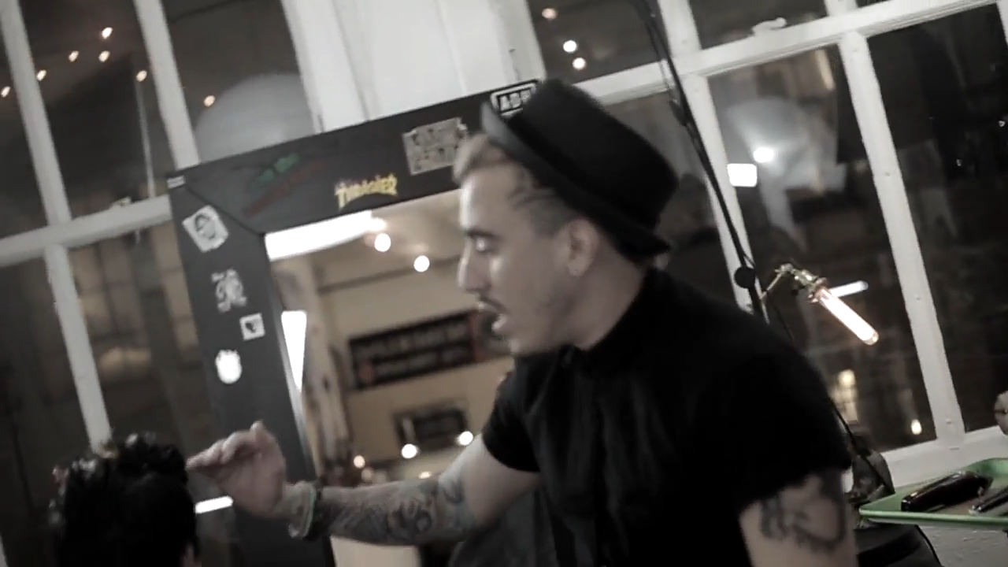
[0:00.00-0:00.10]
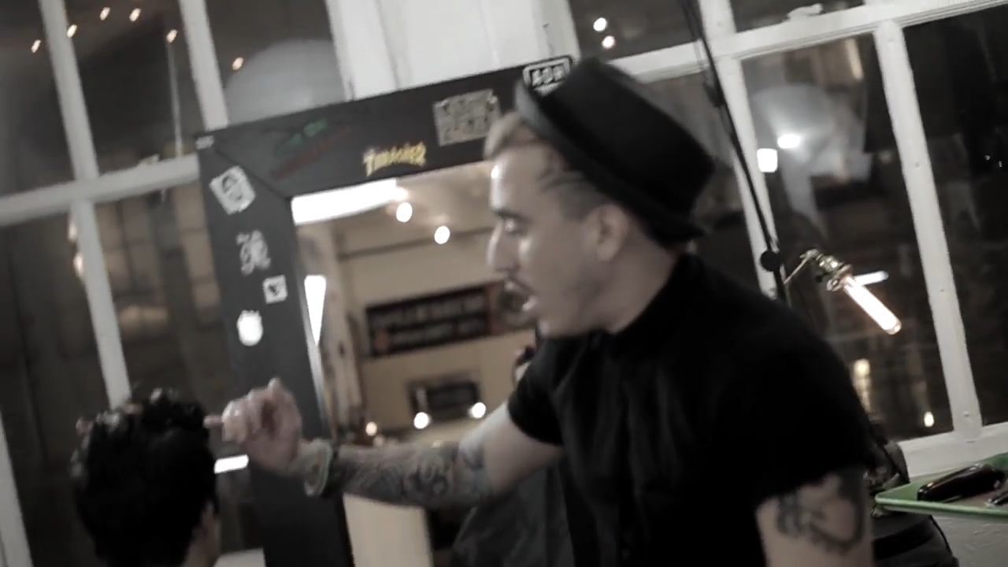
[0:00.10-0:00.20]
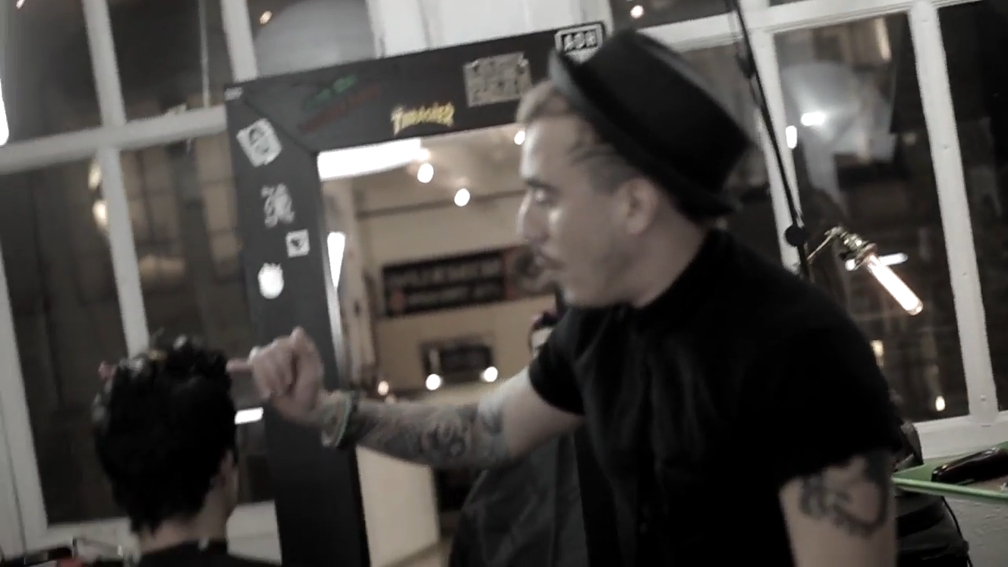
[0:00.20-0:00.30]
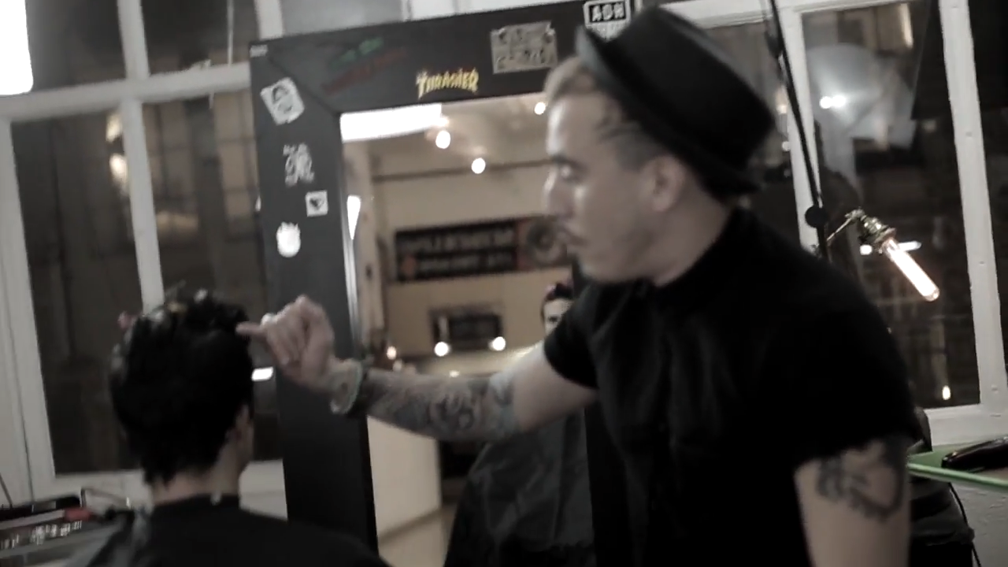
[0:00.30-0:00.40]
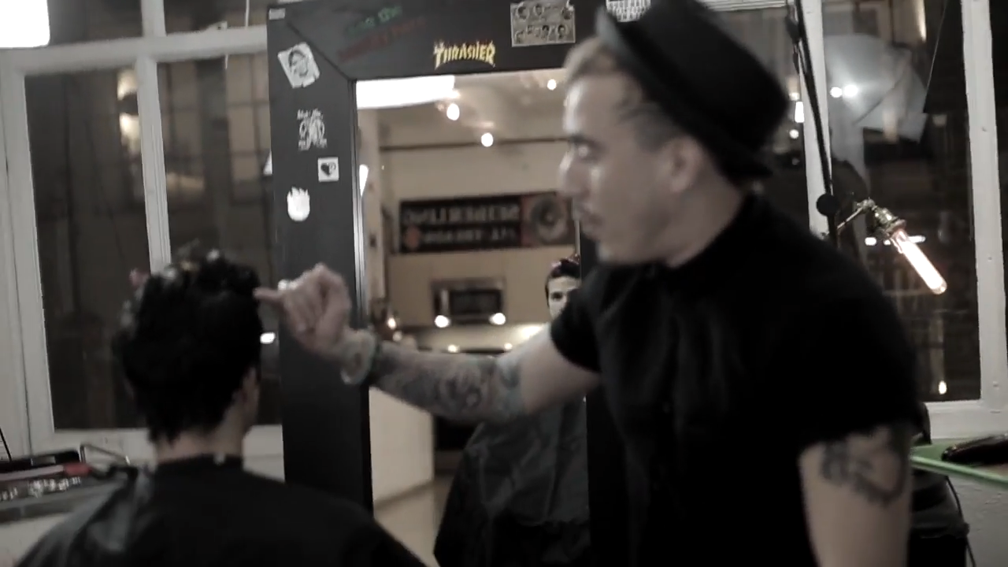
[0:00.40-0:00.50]

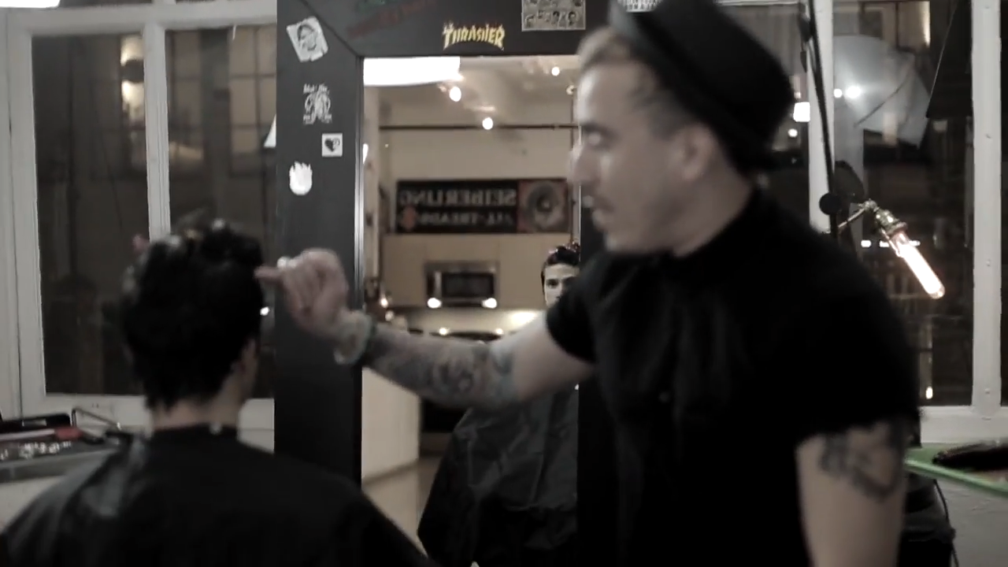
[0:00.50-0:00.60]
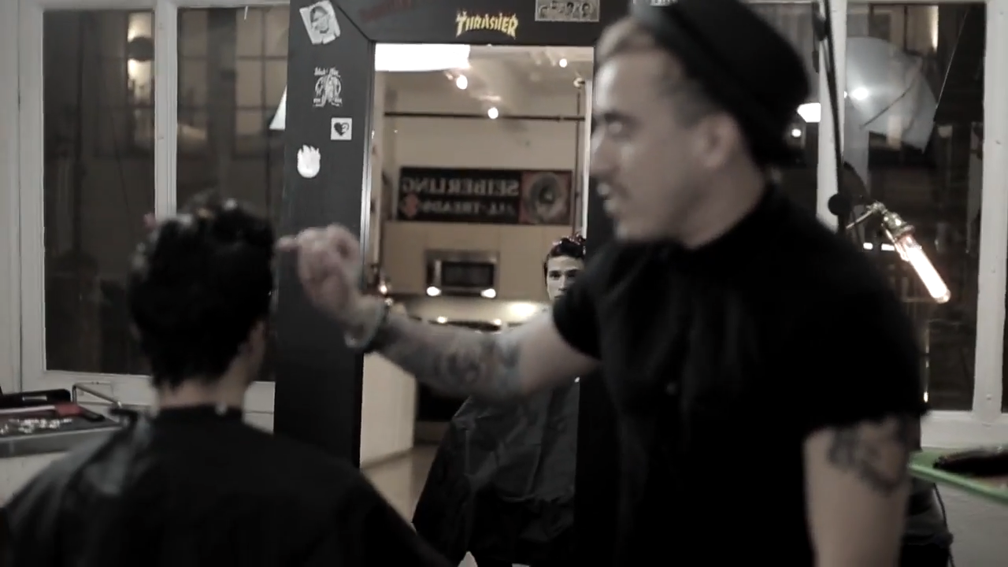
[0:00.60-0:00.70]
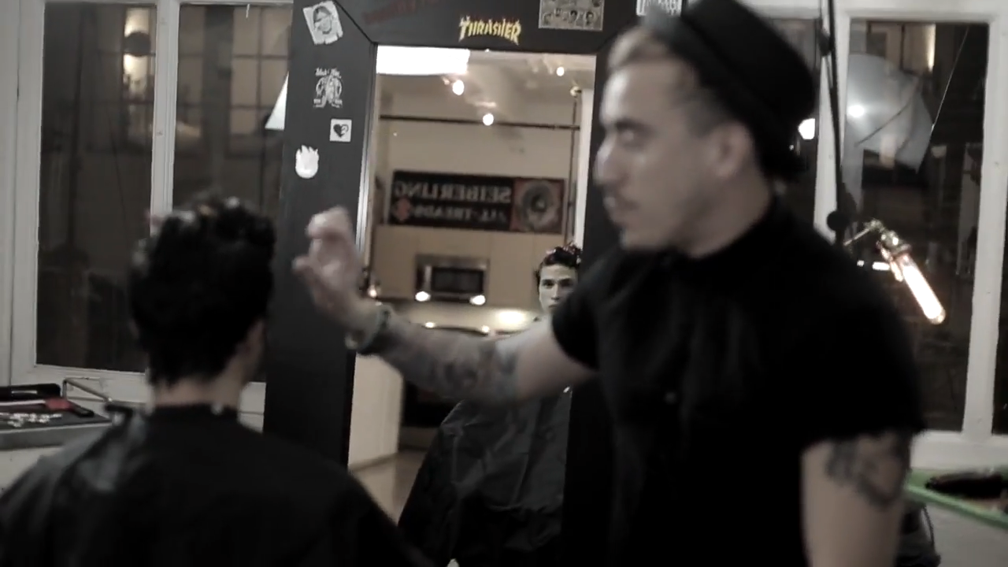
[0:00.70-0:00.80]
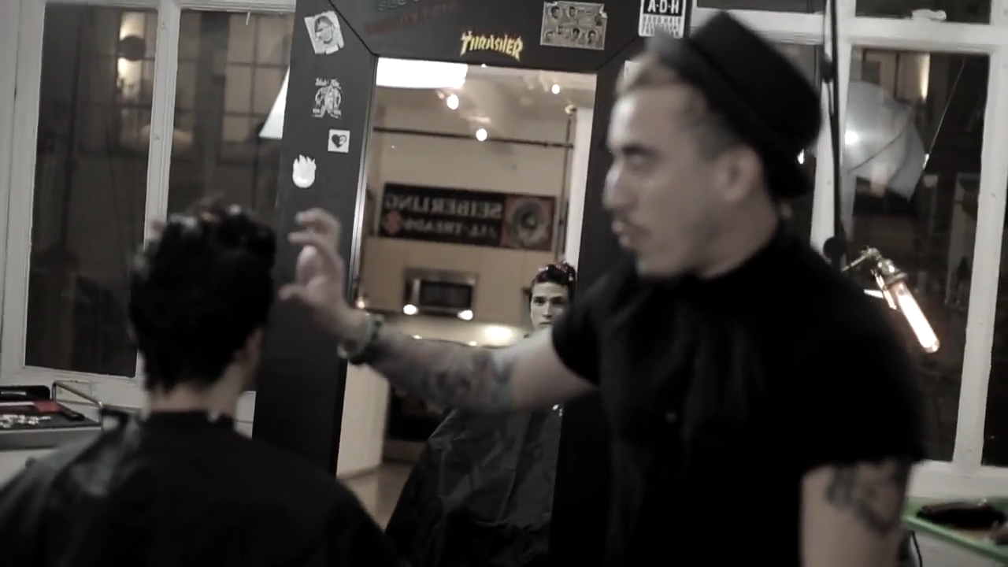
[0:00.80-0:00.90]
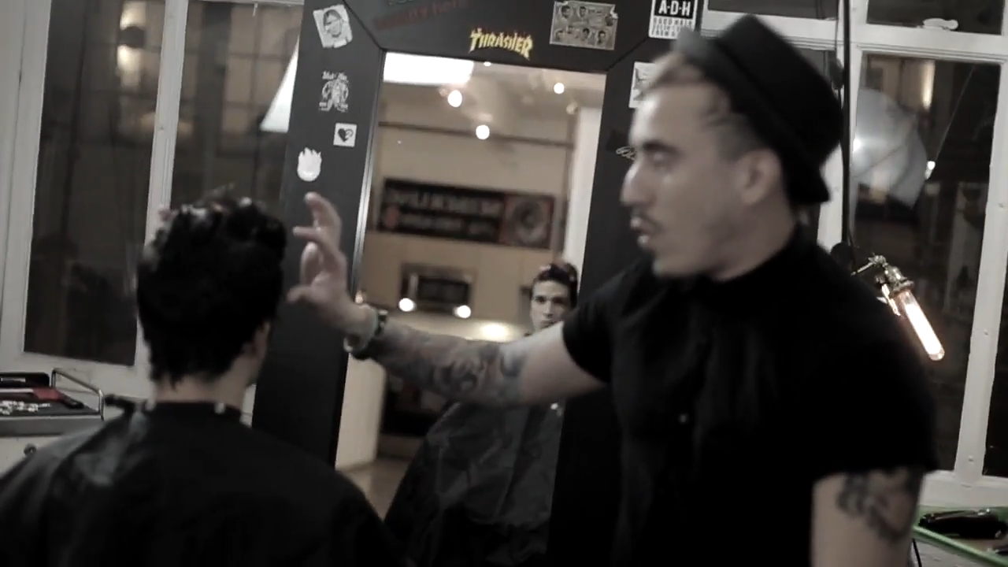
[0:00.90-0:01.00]
above
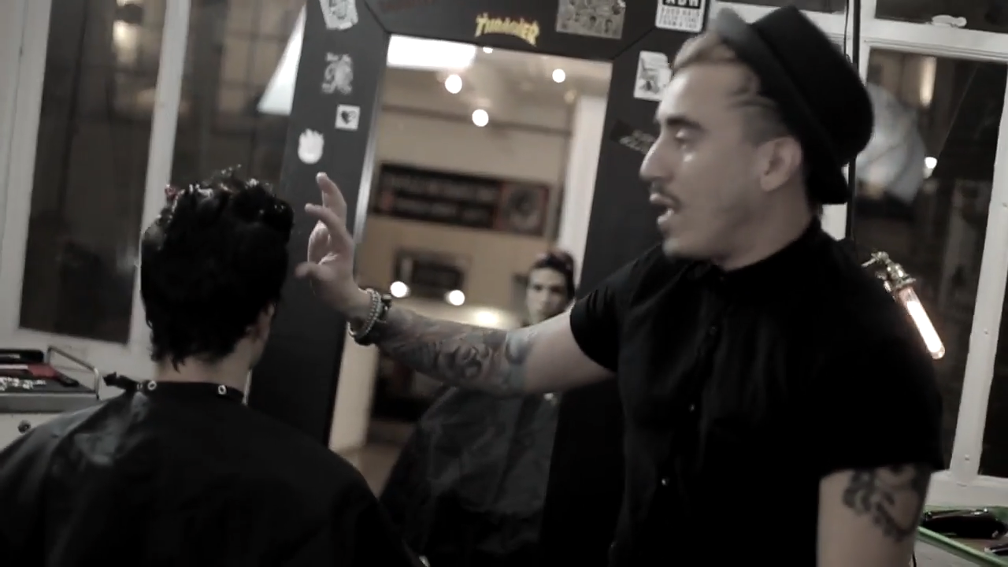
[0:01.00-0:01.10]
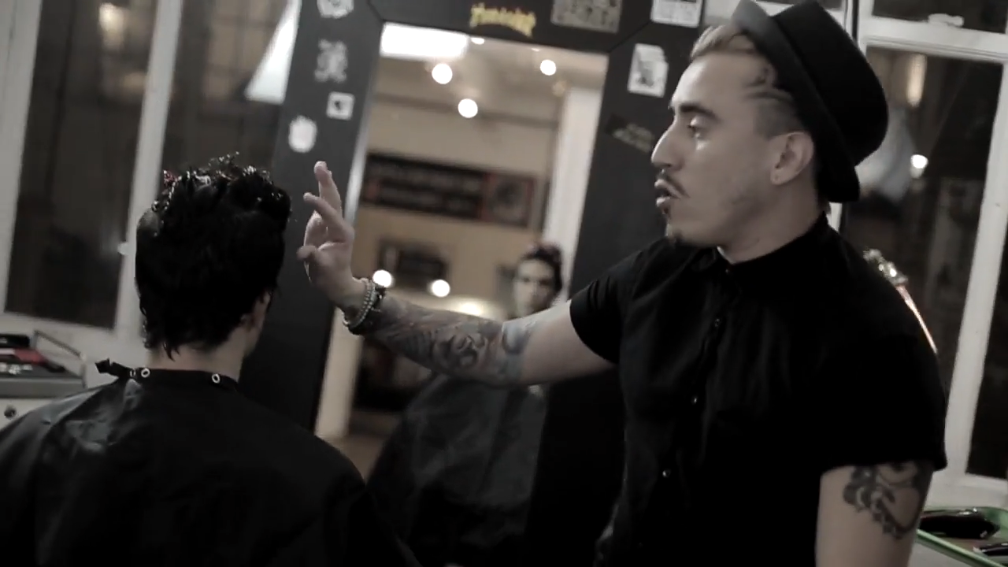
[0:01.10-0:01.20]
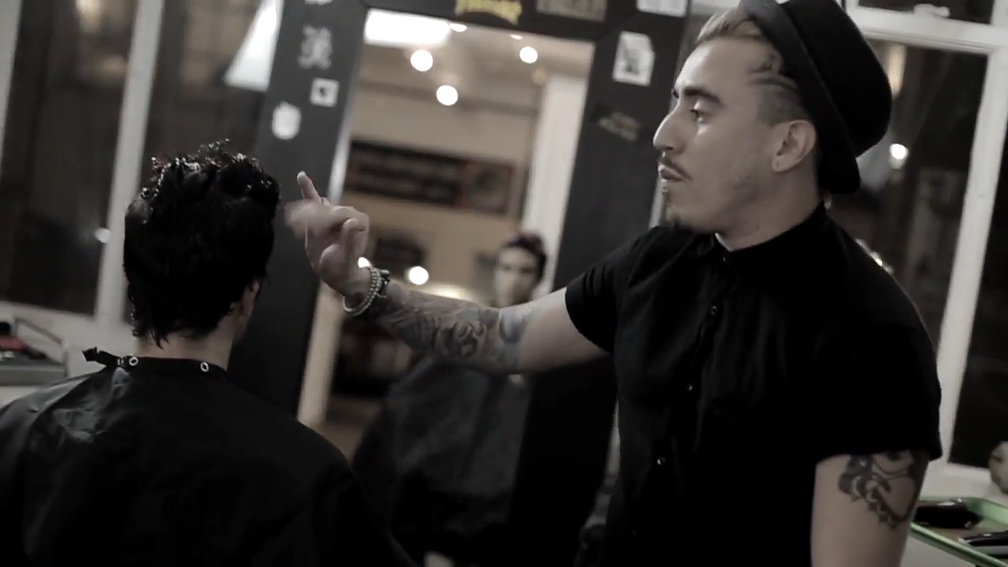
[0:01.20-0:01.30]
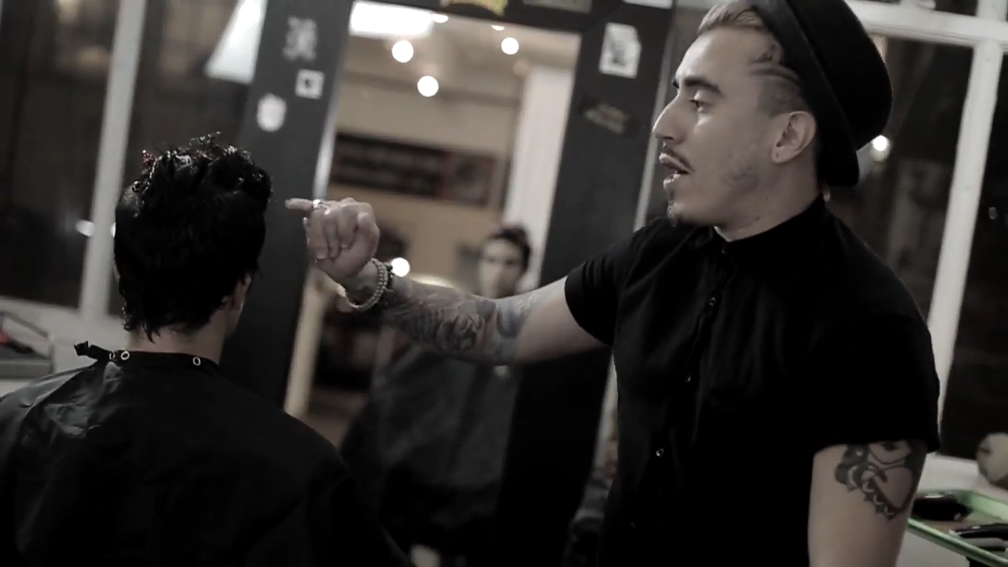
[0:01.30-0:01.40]
his parietal